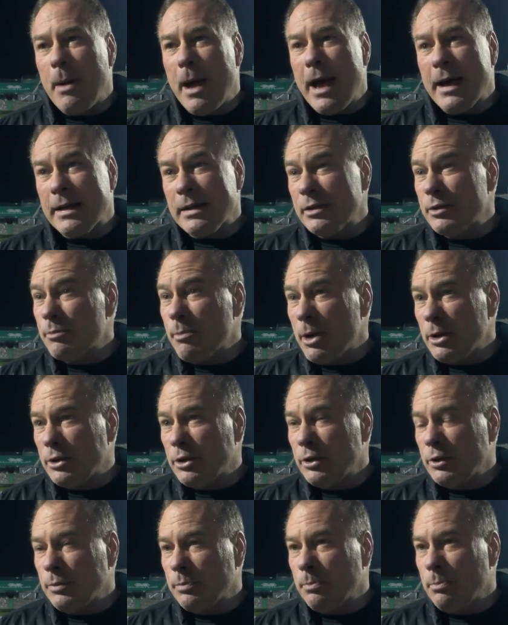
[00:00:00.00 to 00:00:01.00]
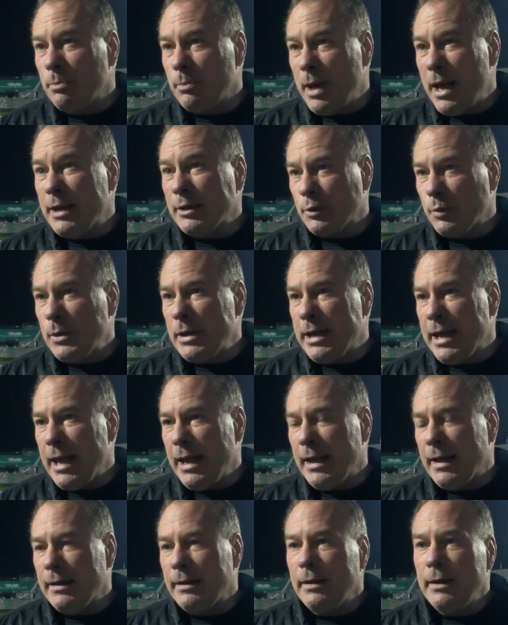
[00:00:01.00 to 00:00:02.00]
back as much as as we
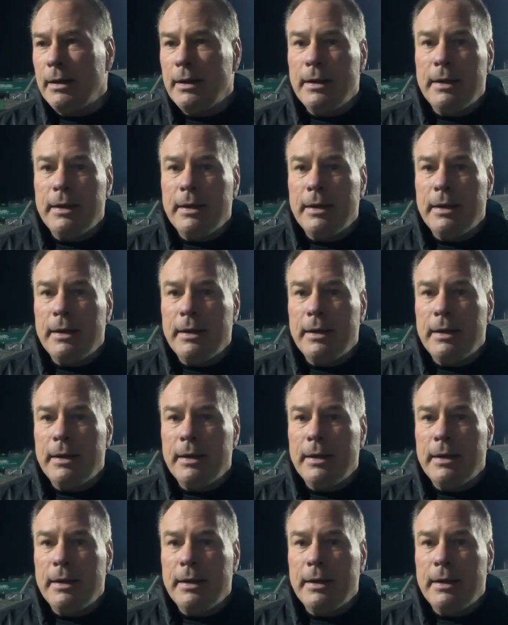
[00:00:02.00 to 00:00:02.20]
can.